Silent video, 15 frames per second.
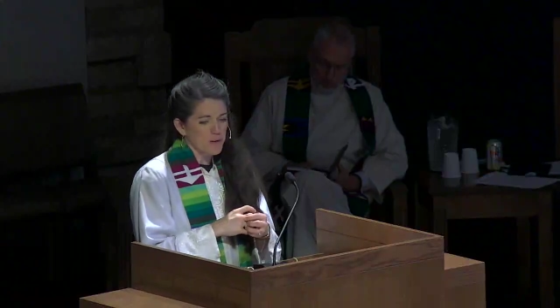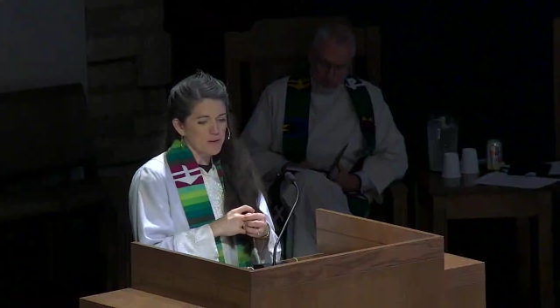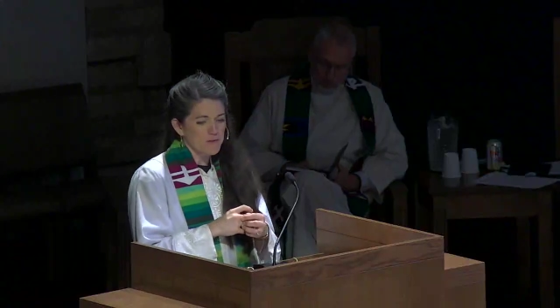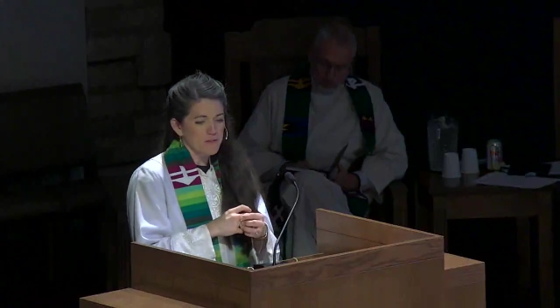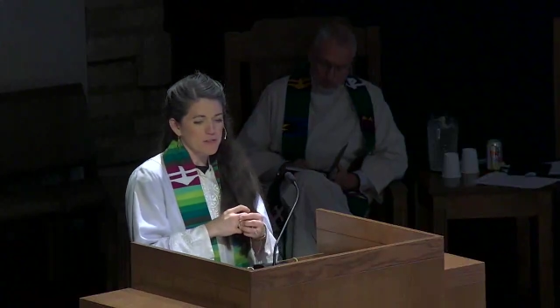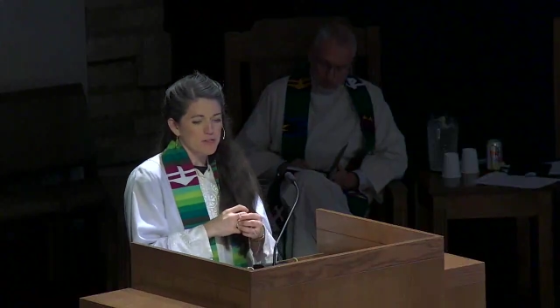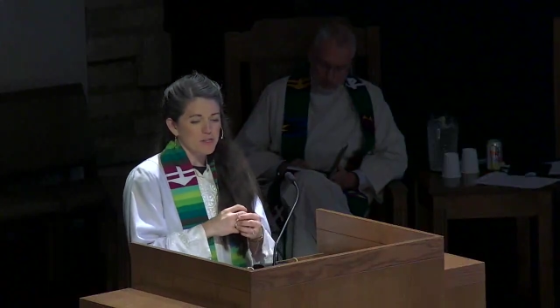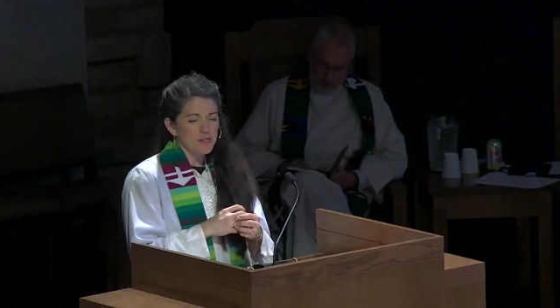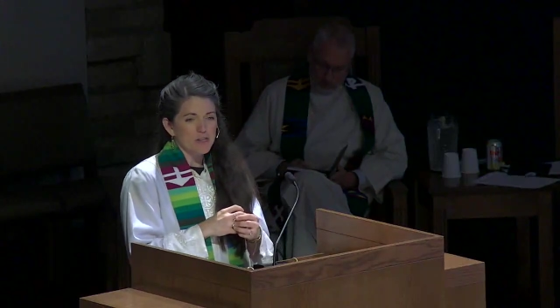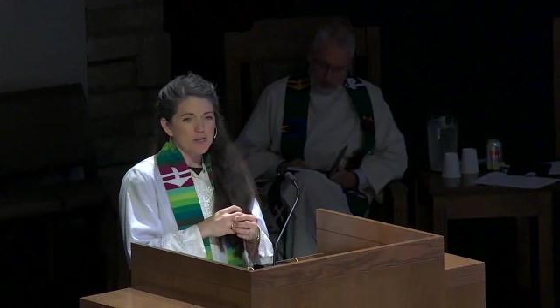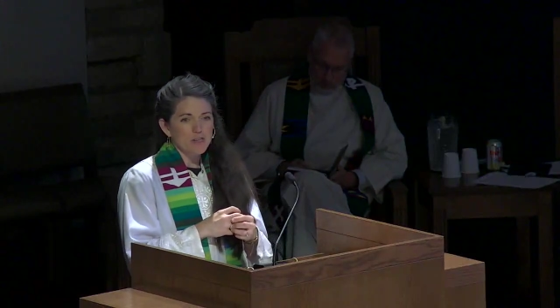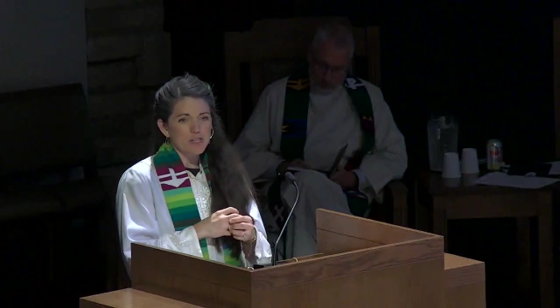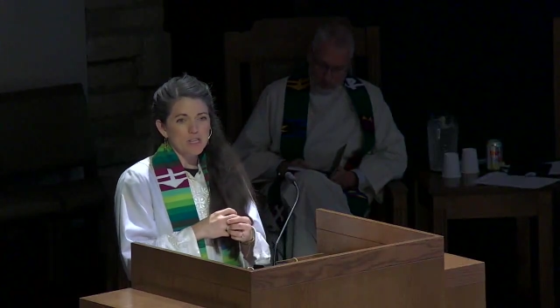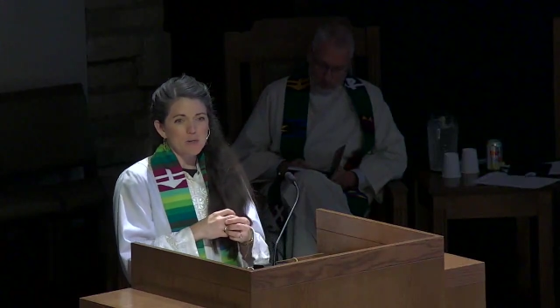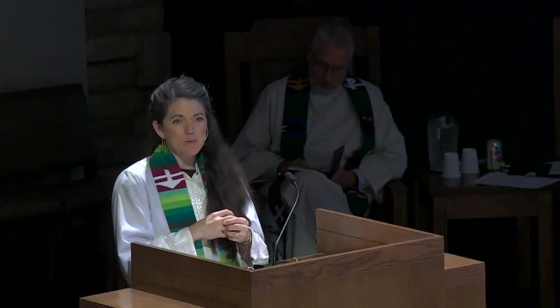of the
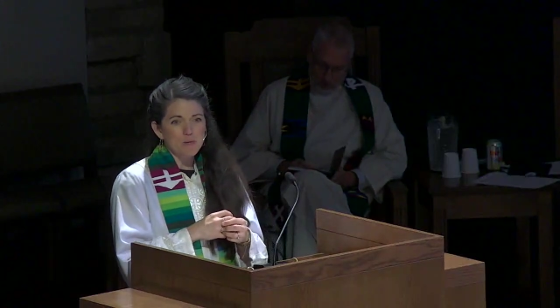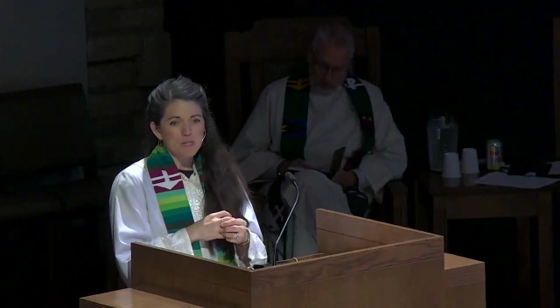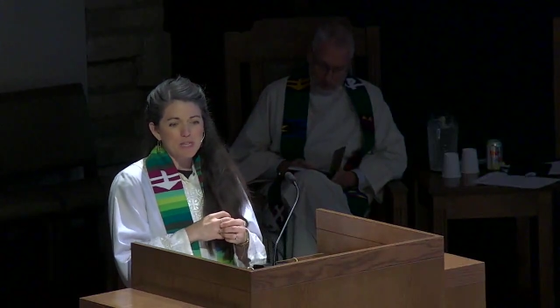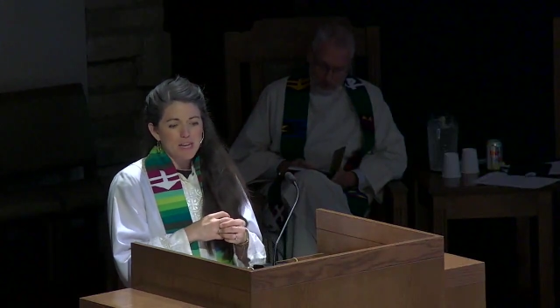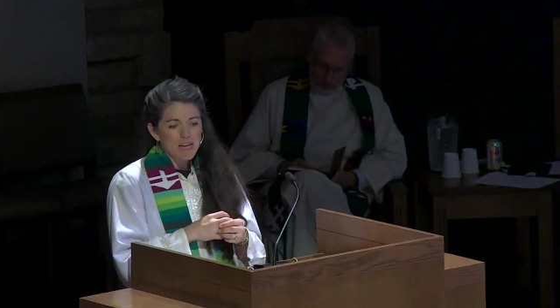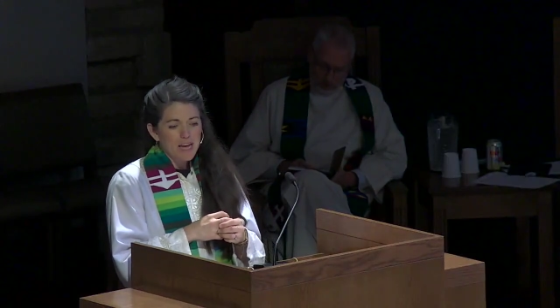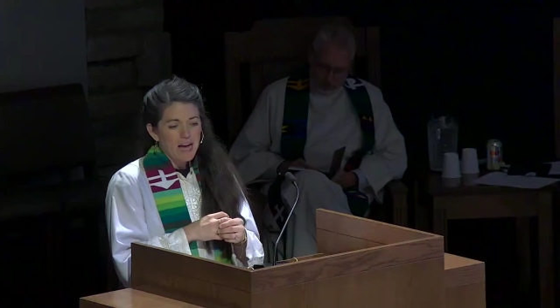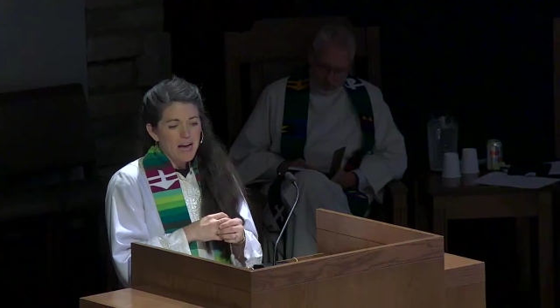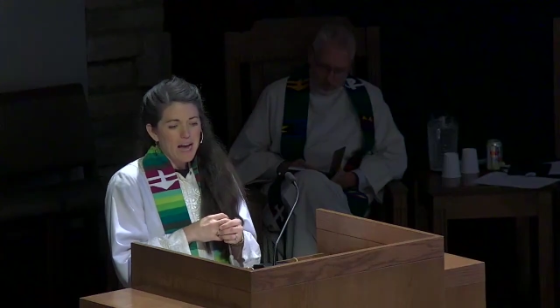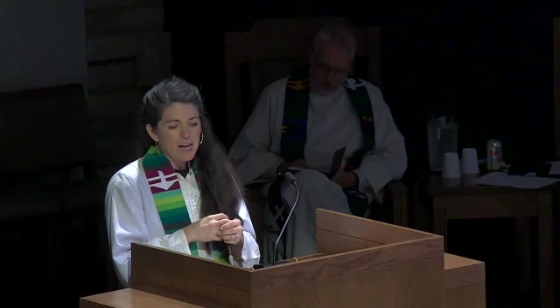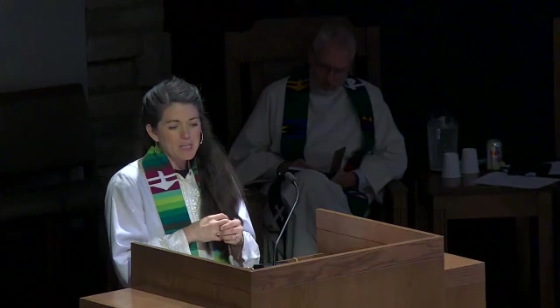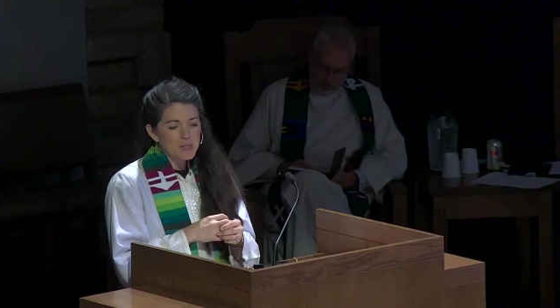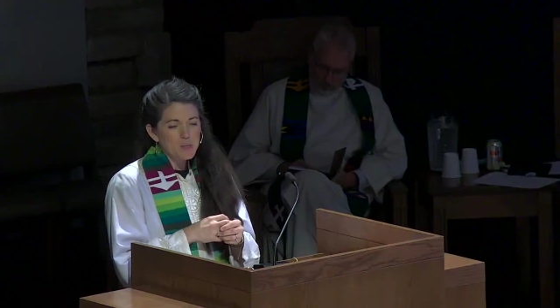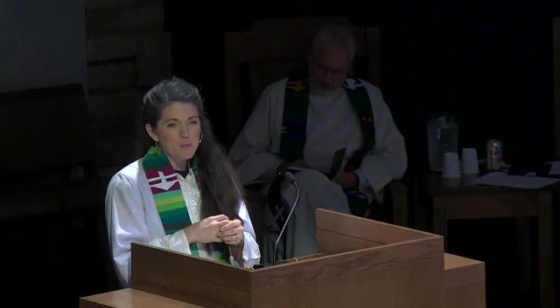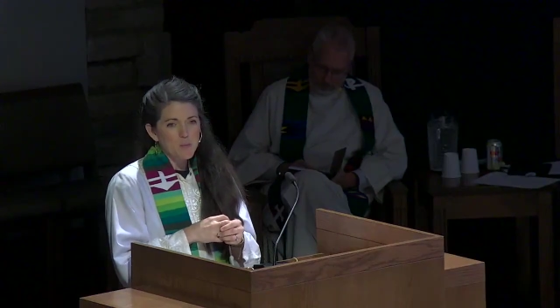church. He was
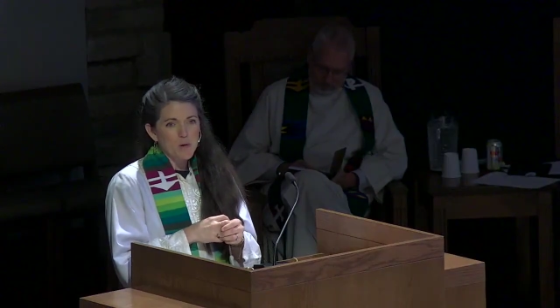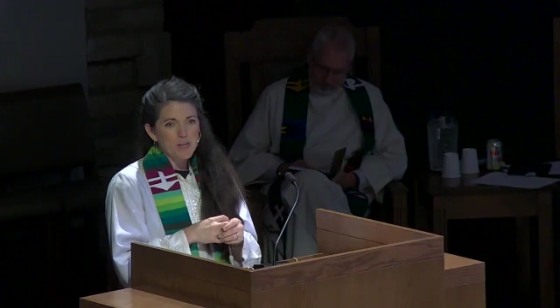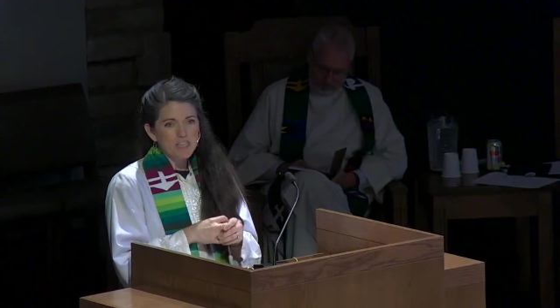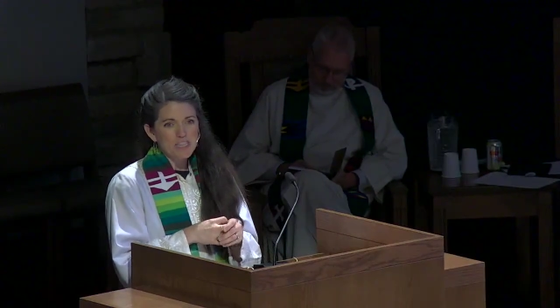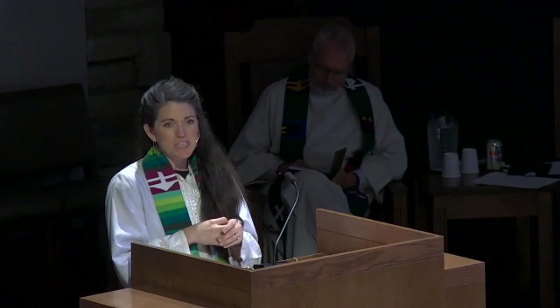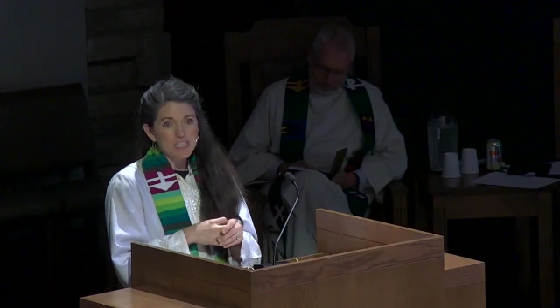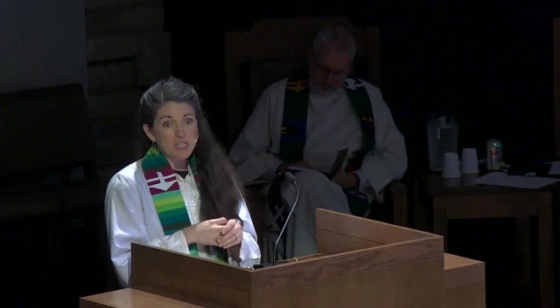asked once